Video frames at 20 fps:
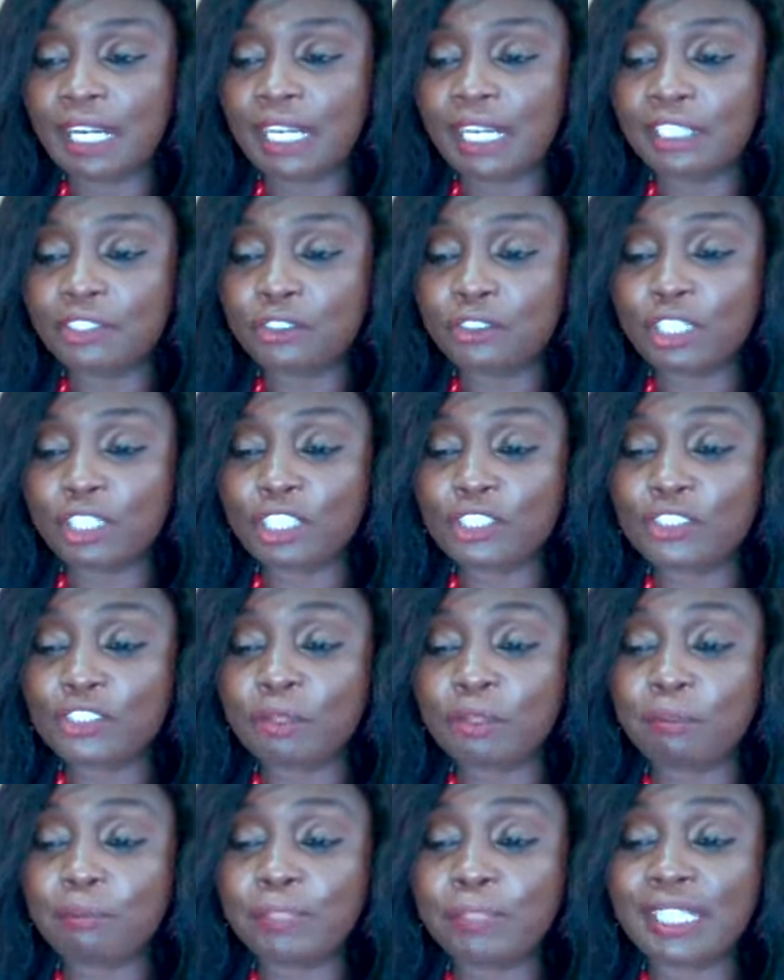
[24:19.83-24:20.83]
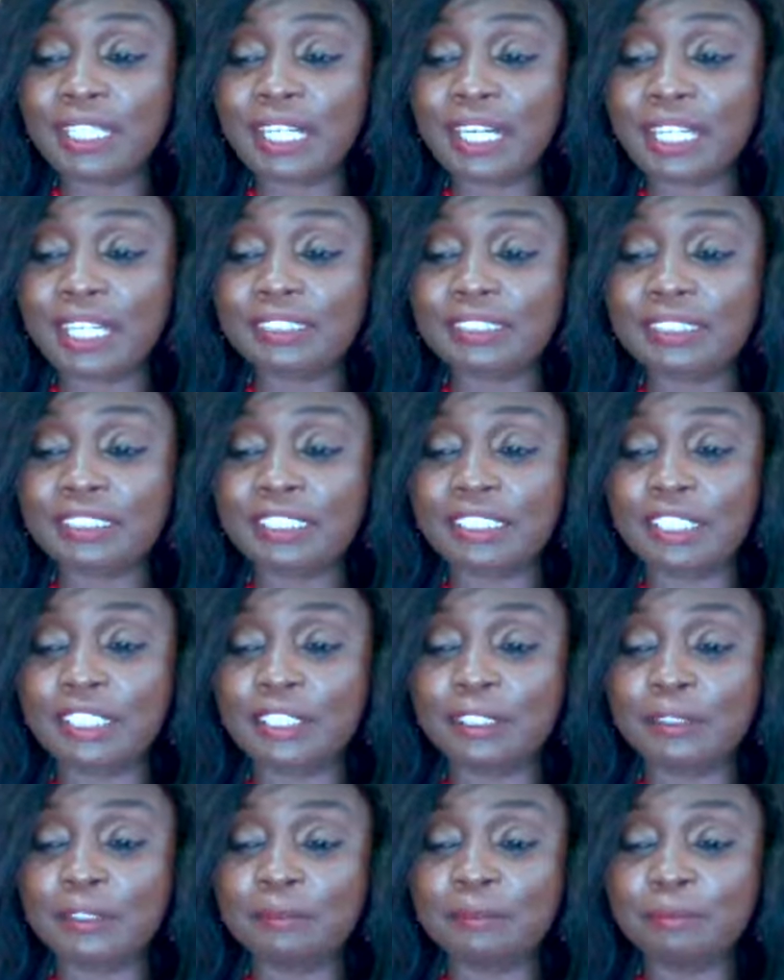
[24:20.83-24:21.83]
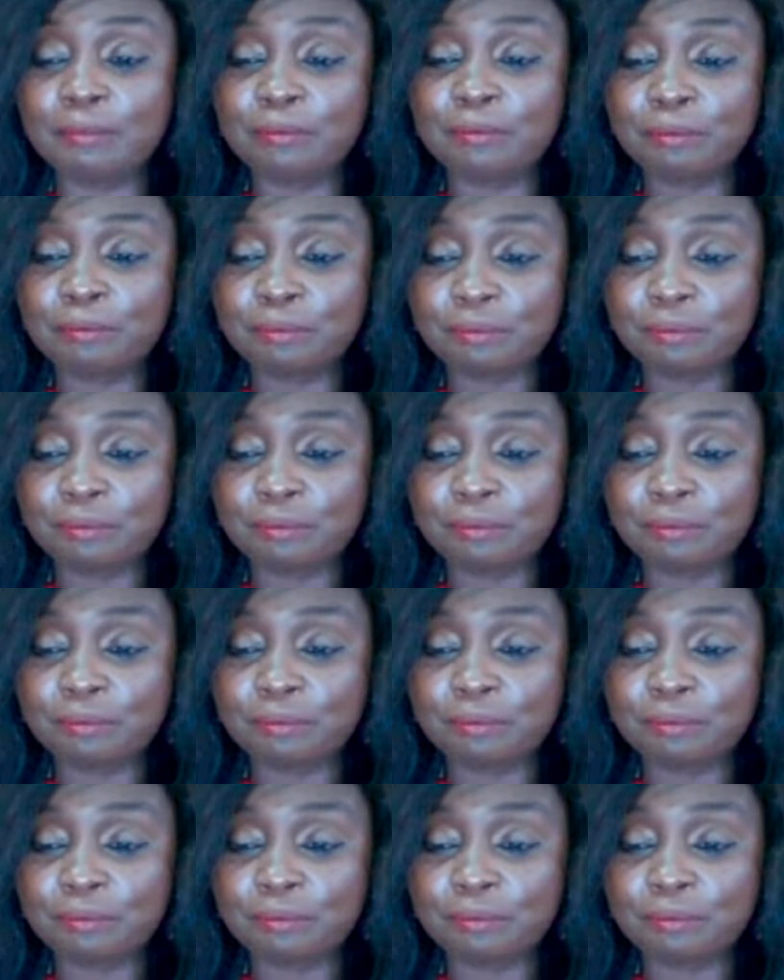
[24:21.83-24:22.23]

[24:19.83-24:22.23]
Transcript: It will also be at um,